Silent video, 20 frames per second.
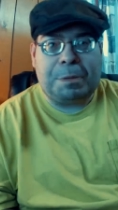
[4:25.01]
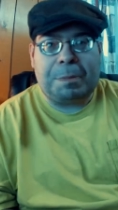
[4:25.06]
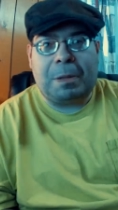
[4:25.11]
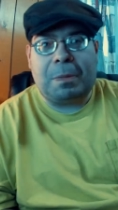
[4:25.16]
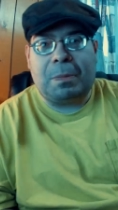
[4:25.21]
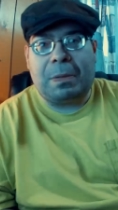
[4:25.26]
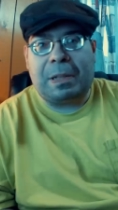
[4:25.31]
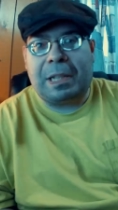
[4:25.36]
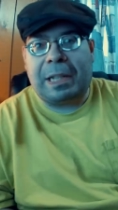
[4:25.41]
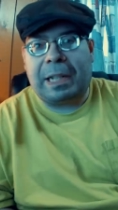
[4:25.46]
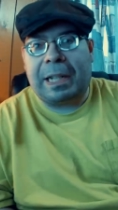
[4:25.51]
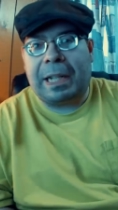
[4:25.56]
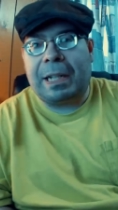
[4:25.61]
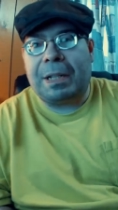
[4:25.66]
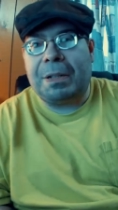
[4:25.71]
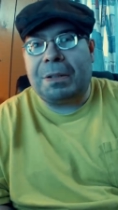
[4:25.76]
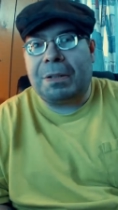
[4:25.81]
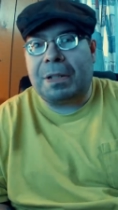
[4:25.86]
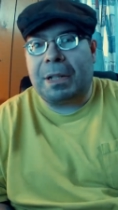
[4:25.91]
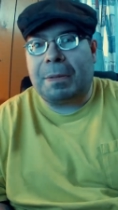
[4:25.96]
me which I gotta
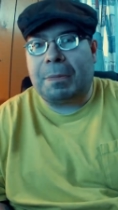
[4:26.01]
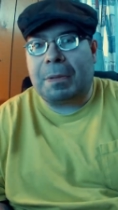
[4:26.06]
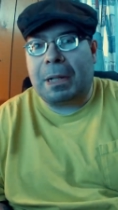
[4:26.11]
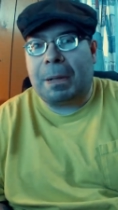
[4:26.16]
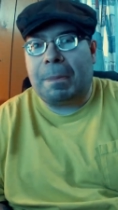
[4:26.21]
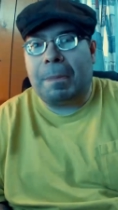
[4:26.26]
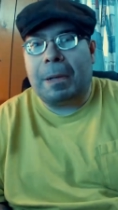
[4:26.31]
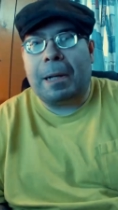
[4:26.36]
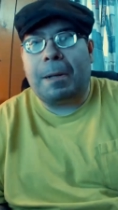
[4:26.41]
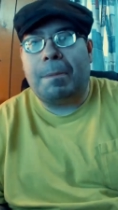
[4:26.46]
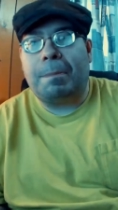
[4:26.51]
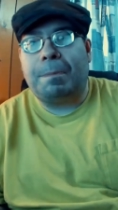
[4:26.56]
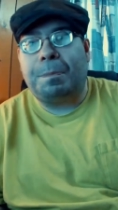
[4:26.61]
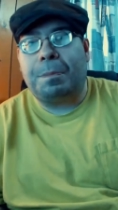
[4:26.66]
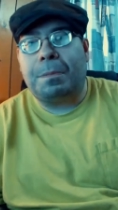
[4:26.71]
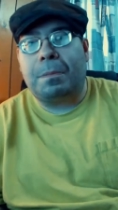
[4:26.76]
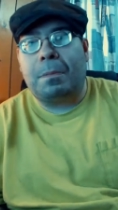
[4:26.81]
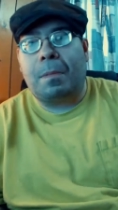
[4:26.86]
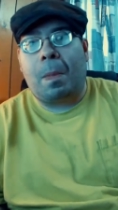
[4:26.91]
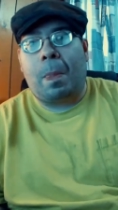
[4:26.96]
do something about
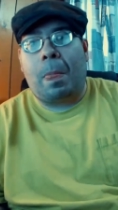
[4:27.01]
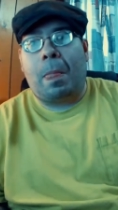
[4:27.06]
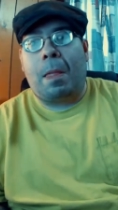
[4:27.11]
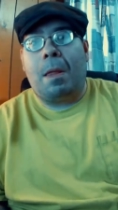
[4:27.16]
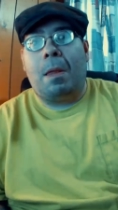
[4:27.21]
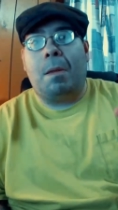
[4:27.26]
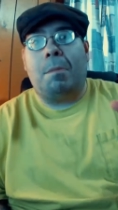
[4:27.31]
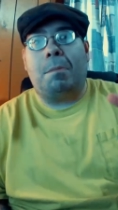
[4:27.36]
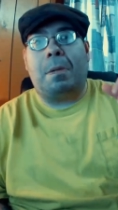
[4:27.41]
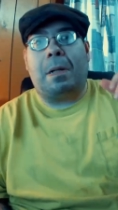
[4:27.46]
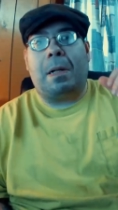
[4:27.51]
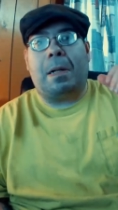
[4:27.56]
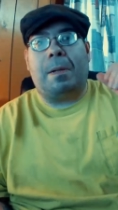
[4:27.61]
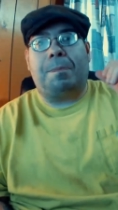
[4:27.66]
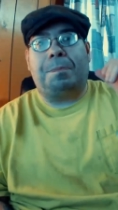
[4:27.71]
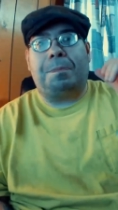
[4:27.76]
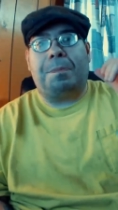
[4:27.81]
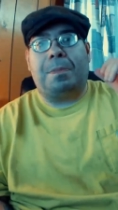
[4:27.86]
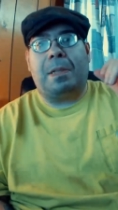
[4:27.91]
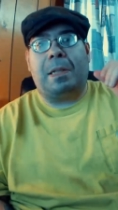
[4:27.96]
but um